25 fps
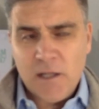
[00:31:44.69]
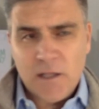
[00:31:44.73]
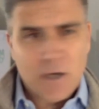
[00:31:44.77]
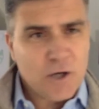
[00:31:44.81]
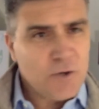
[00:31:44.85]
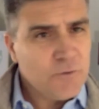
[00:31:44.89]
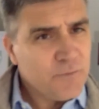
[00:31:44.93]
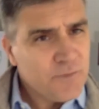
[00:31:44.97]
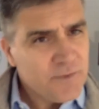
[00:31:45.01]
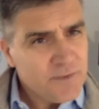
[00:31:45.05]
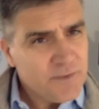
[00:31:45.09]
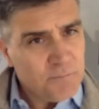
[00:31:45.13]

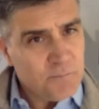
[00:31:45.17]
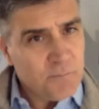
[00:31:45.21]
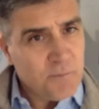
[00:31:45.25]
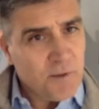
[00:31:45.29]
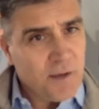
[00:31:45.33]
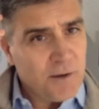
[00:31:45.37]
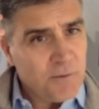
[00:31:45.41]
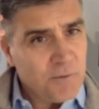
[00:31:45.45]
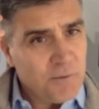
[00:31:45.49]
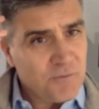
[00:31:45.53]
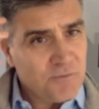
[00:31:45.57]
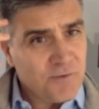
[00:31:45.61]
Often
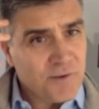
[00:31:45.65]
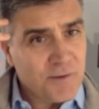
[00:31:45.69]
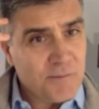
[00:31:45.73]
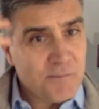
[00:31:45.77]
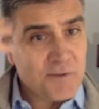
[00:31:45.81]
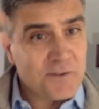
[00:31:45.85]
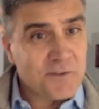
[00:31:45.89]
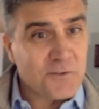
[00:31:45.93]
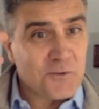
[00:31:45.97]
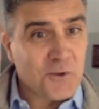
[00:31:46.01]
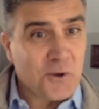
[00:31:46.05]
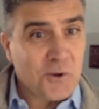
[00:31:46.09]
we find
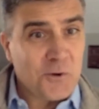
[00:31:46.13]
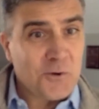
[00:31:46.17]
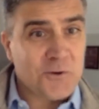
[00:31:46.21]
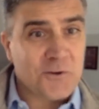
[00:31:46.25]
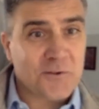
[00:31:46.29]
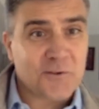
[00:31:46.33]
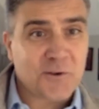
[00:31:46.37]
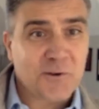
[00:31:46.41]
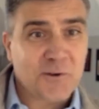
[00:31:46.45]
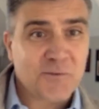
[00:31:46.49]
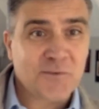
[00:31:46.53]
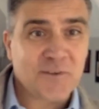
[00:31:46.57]
business
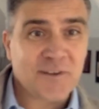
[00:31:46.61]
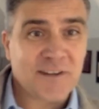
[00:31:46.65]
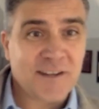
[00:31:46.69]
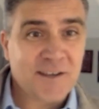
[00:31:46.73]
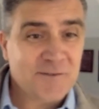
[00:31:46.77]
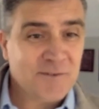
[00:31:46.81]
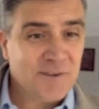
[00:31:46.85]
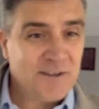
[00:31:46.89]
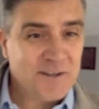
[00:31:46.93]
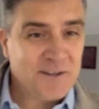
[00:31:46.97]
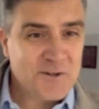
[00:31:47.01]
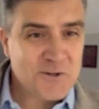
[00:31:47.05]
owners often
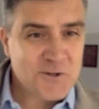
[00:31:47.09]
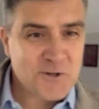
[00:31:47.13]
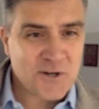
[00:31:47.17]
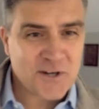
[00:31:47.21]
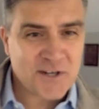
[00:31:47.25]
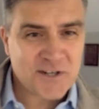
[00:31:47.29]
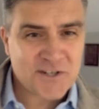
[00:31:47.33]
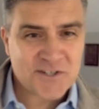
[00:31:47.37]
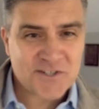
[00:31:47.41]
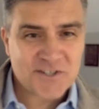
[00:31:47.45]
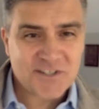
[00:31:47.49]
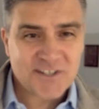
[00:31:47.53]
have head
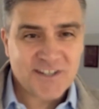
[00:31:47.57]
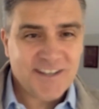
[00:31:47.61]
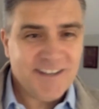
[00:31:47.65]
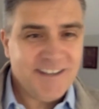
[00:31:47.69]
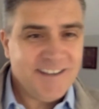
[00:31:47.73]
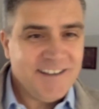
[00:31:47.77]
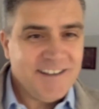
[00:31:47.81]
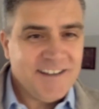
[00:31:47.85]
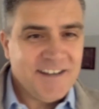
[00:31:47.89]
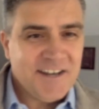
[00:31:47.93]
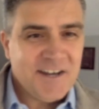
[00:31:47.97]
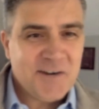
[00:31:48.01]
trash
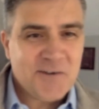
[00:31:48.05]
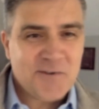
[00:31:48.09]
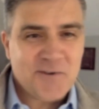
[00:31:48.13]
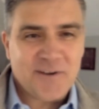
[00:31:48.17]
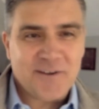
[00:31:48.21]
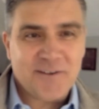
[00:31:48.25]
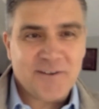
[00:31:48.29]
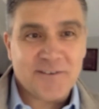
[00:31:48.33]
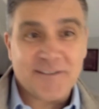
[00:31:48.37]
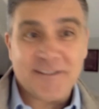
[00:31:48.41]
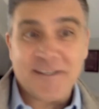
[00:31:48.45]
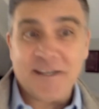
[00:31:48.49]

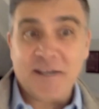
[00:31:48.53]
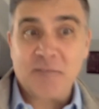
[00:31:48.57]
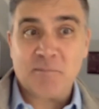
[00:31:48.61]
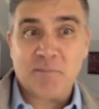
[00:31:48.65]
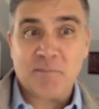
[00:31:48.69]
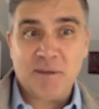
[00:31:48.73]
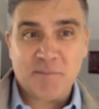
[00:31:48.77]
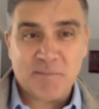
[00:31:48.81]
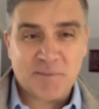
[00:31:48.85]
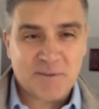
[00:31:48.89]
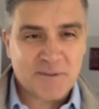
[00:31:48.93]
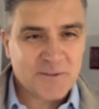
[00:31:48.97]
around young
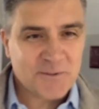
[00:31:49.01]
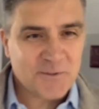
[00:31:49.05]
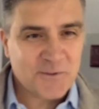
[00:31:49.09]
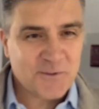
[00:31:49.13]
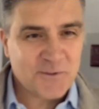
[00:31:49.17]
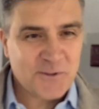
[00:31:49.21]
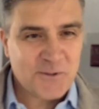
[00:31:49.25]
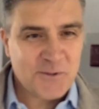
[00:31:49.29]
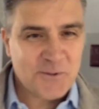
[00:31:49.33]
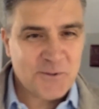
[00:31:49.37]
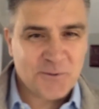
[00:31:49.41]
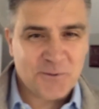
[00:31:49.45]
people or
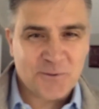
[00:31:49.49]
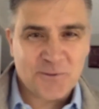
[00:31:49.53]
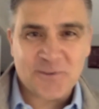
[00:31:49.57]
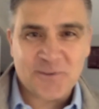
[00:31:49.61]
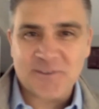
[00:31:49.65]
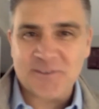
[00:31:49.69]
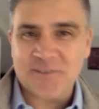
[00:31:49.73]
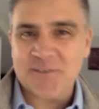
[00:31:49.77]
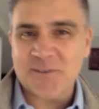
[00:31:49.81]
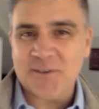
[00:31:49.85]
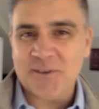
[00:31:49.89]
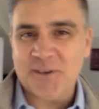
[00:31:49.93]
the youth,
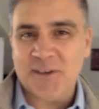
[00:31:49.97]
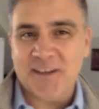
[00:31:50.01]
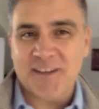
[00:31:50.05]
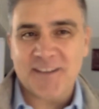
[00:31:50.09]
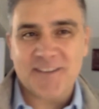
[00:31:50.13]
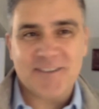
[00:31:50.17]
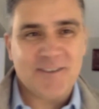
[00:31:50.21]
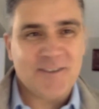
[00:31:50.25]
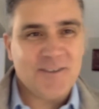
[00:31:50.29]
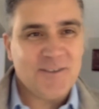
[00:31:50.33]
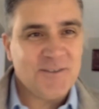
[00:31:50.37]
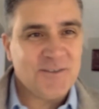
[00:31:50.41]

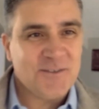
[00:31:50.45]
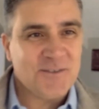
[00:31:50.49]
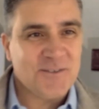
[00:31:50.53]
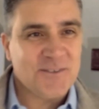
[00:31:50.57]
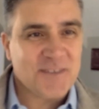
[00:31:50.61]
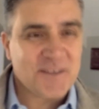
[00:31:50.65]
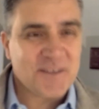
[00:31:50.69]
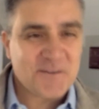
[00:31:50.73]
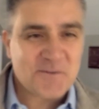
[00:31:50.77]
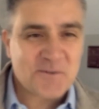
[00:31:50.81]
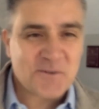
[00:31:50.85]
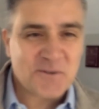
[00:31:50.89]
to use
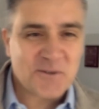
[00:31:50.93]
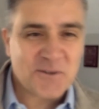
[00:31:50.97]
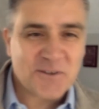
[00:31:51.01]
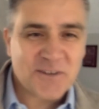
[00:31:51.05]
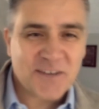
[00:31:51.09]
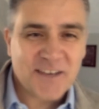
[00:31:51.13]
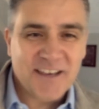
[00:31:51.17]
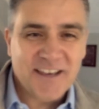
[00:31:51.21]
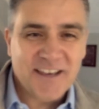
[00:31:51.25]
that word.